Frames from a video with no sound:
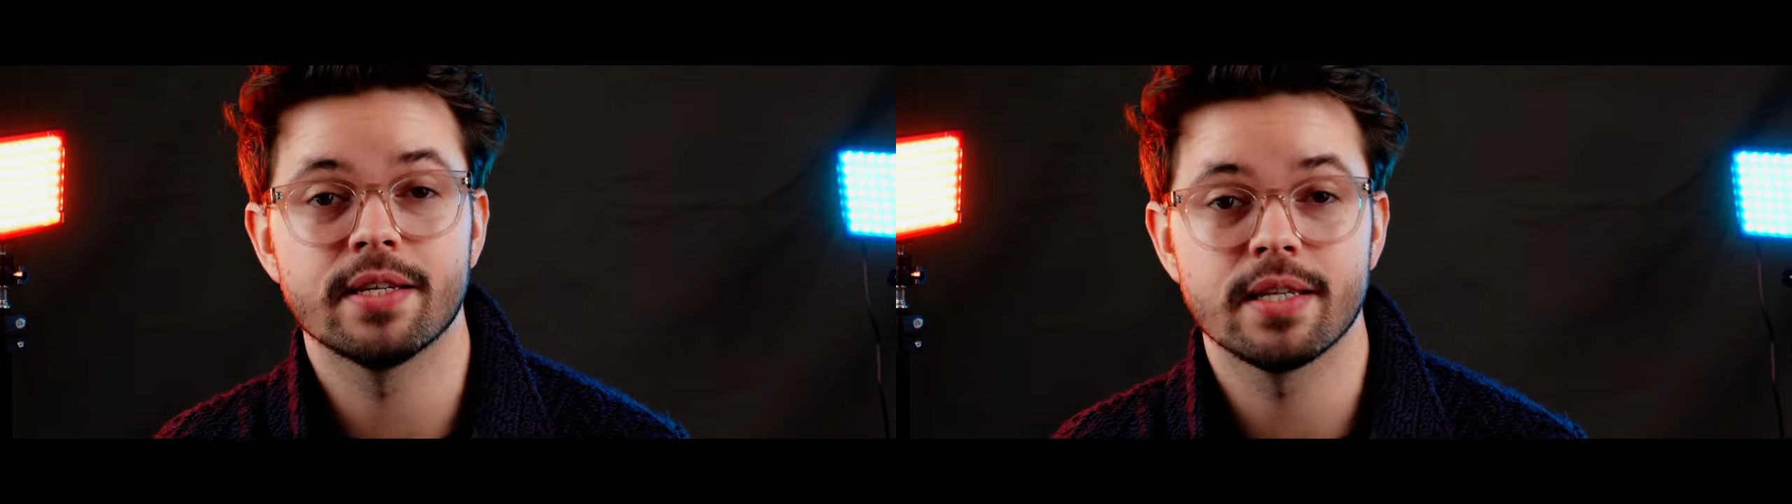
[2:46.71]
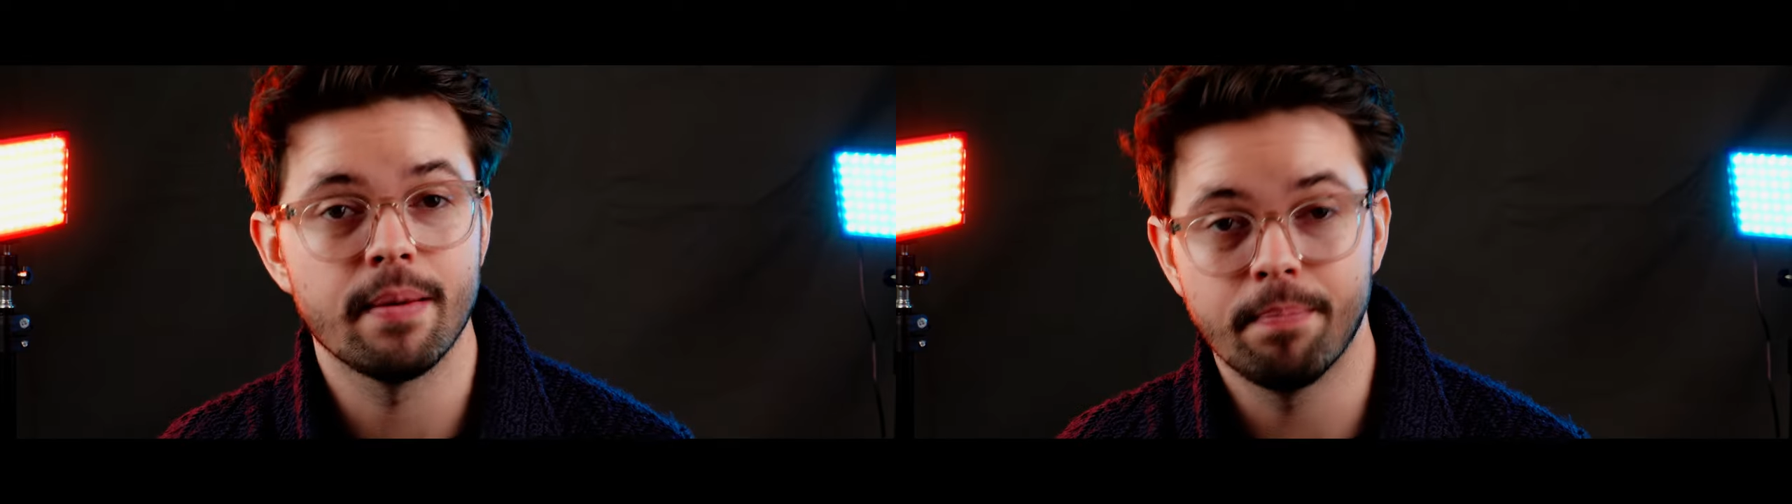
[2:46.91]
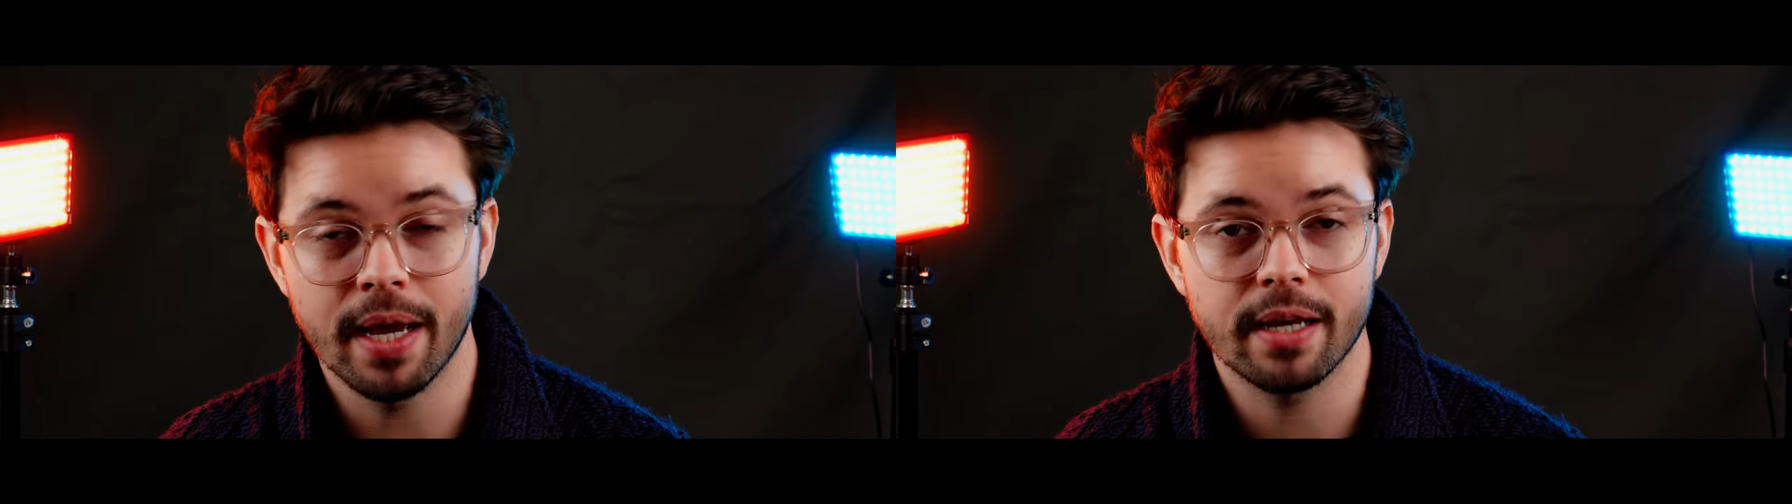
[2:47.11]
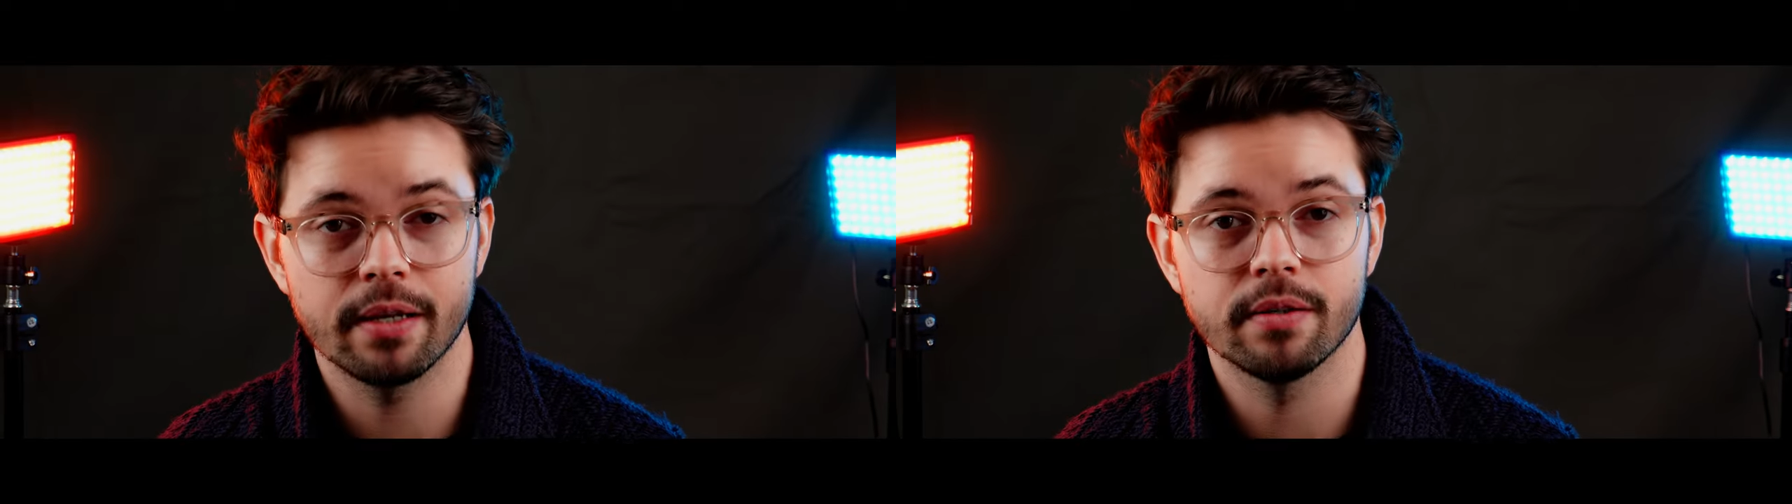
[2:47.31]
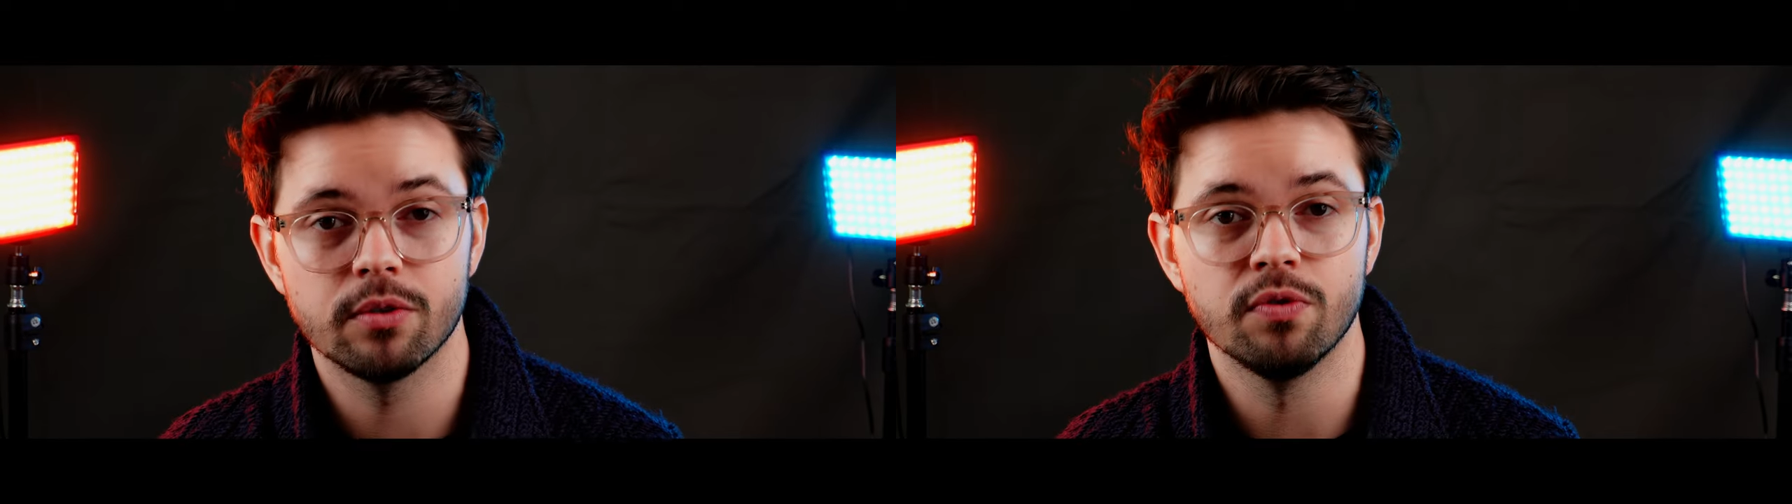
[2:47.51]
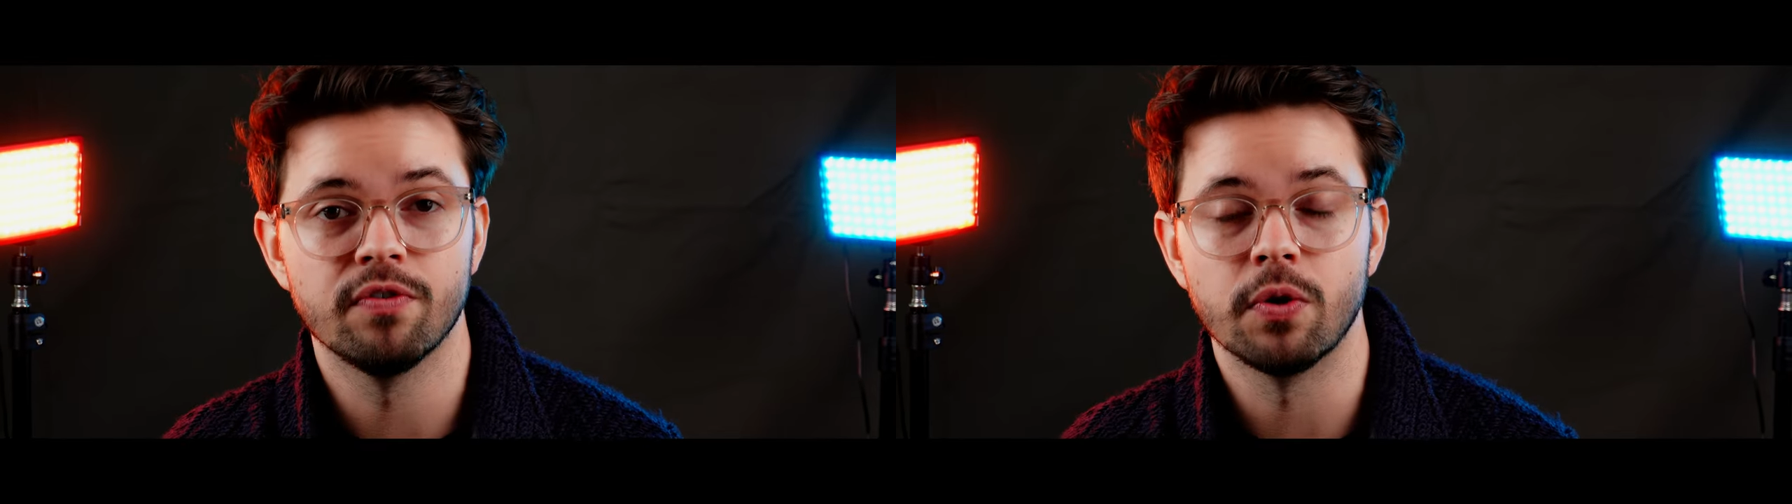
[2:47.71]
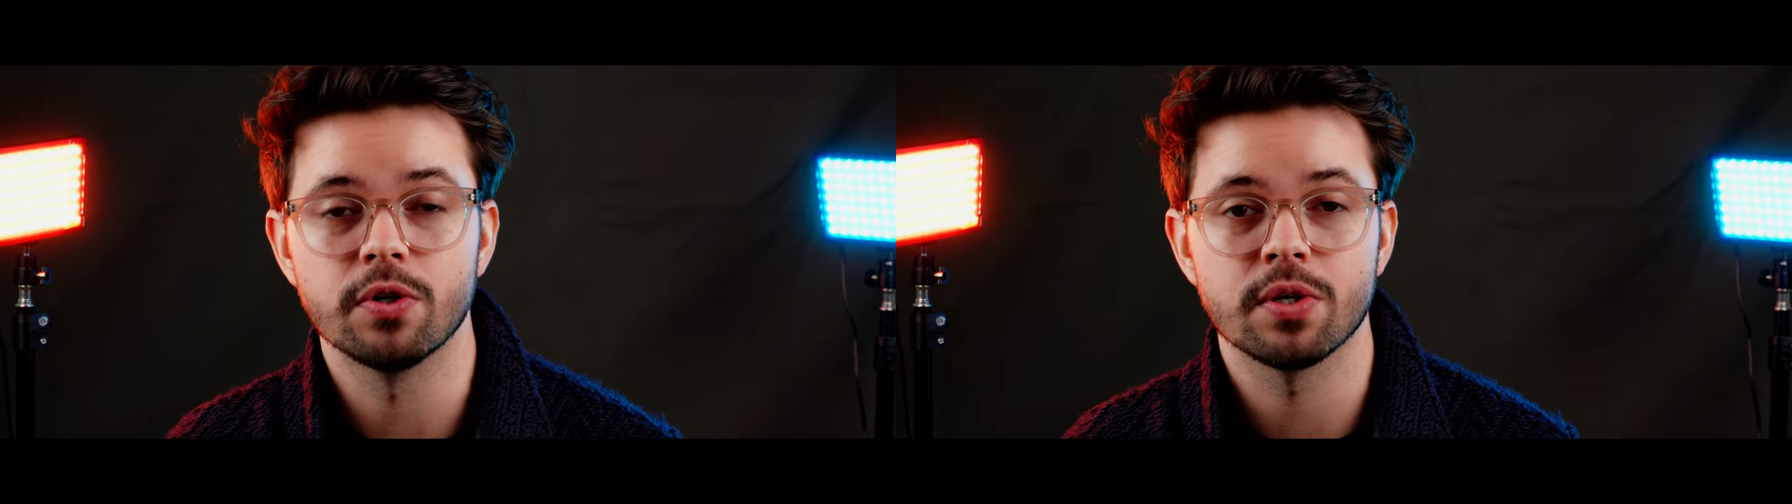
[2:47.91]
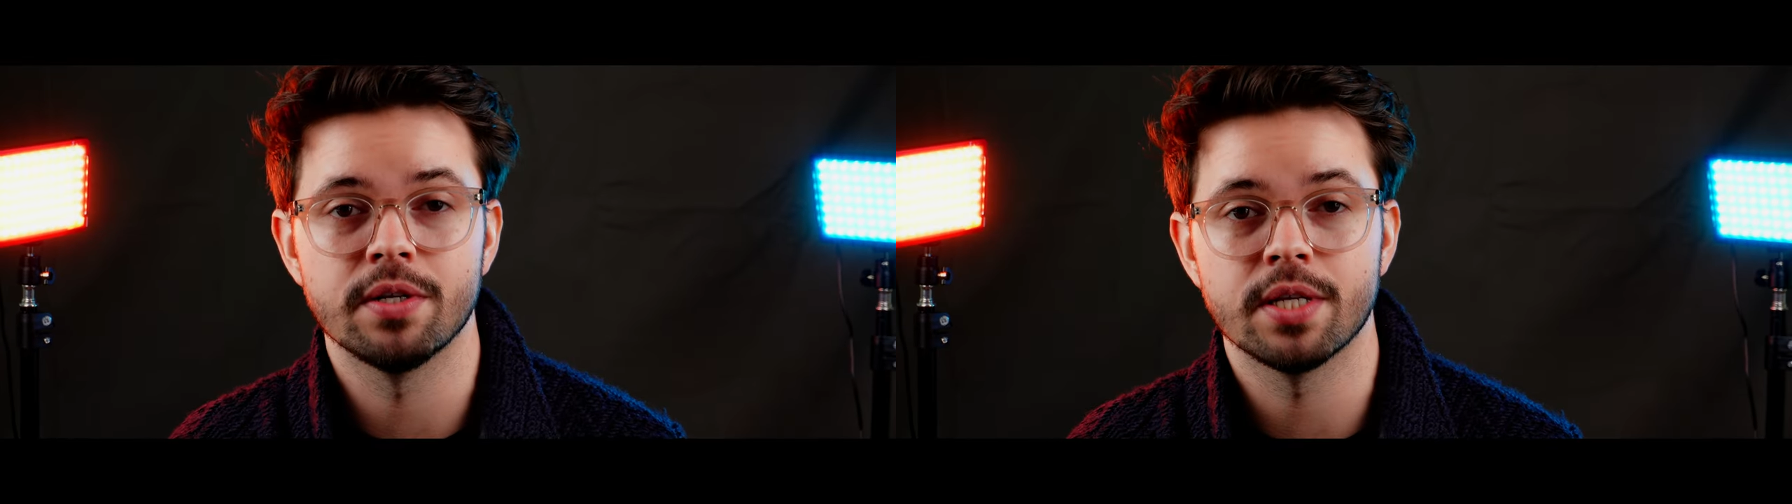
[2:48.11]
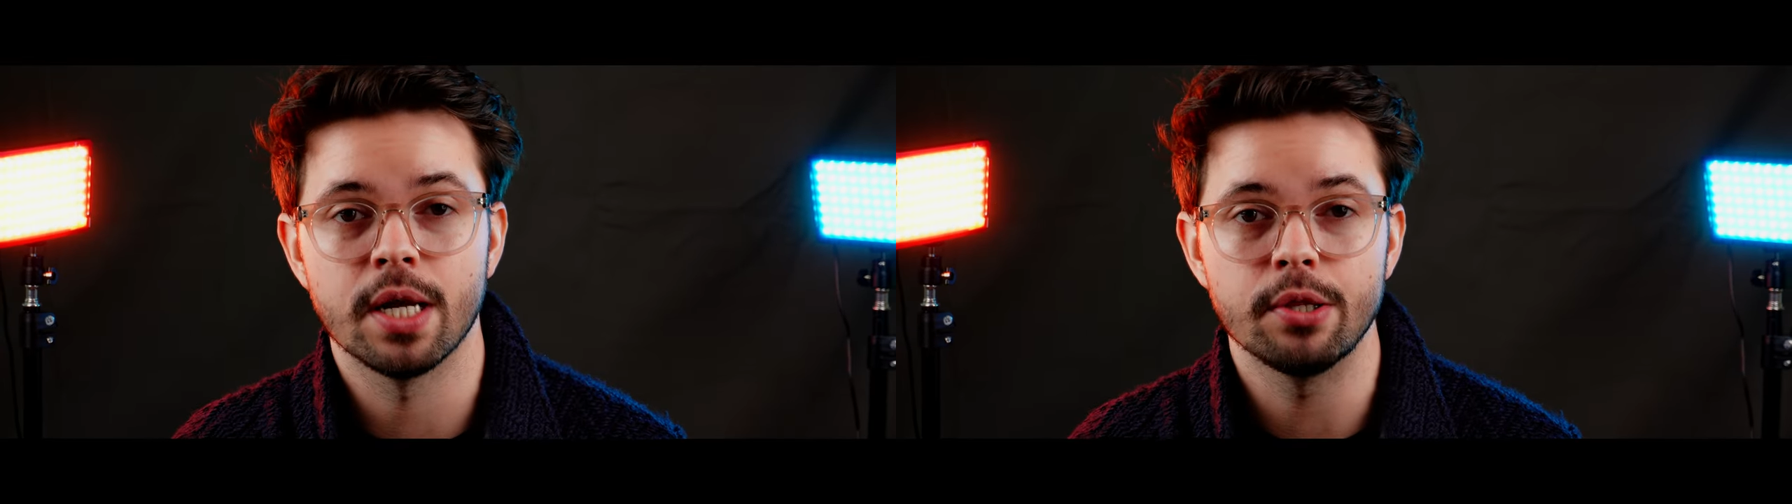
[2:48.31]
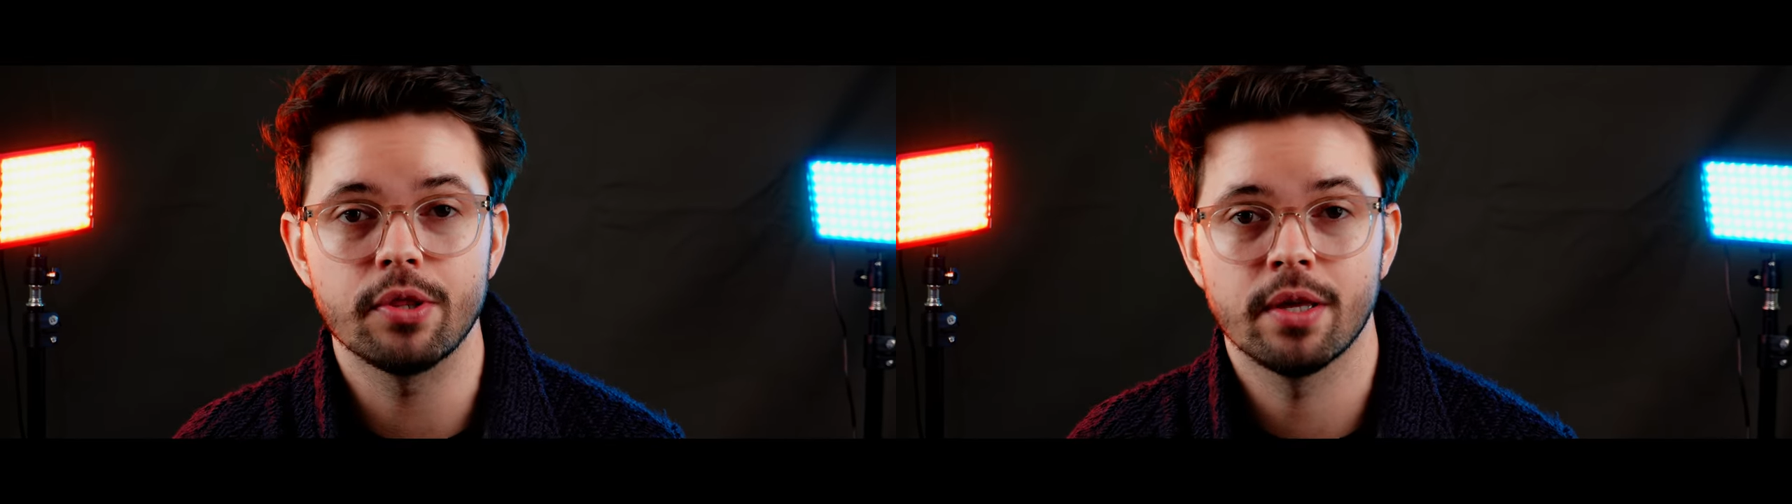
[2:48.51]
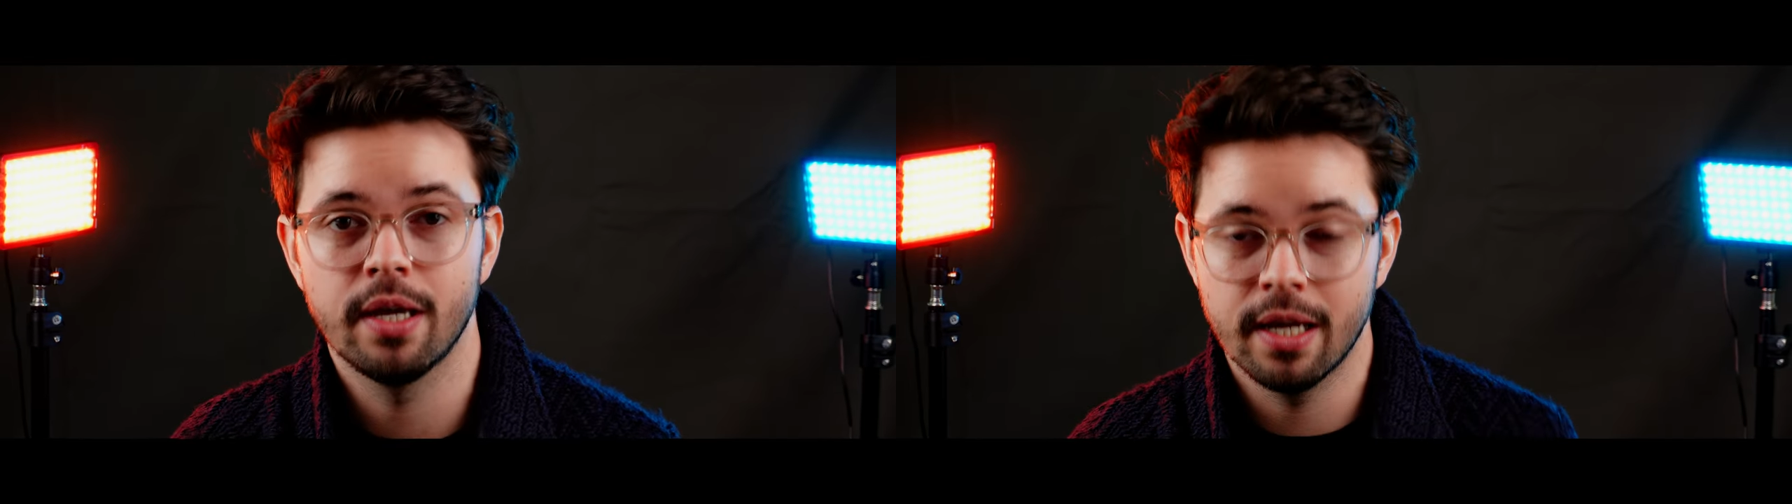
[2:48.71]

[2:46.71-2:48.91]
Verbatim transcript: a step back to focus on his health.